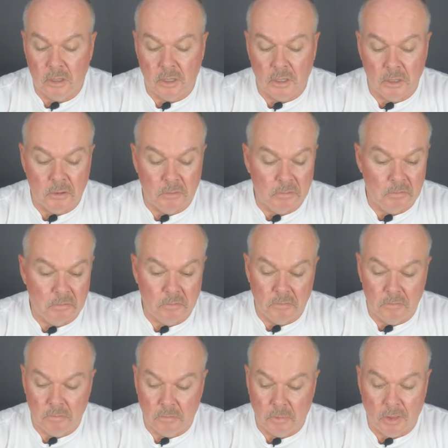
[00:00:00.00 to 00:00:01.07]
Um,
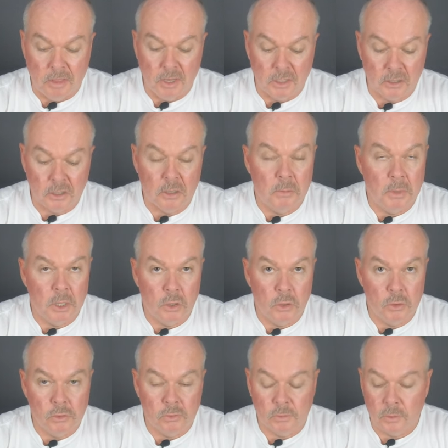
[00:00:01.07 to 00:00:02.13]
I think it's going to be a
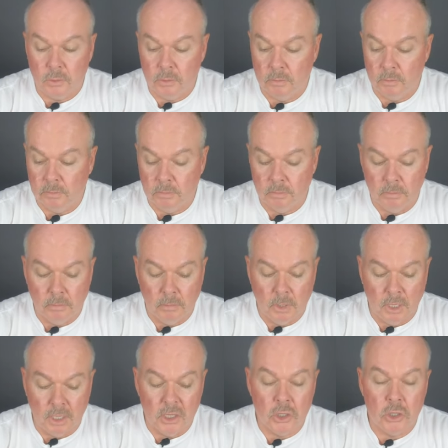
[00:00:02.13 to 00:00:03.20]
useful
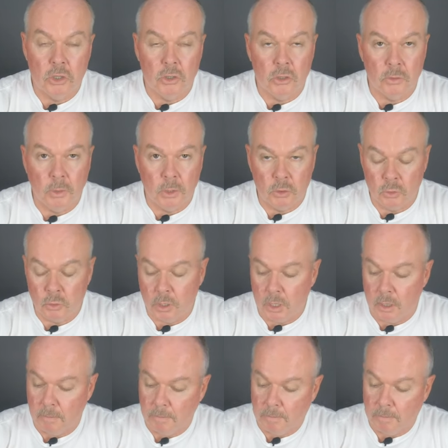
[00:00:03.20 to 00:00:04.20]
addition to my toolkit.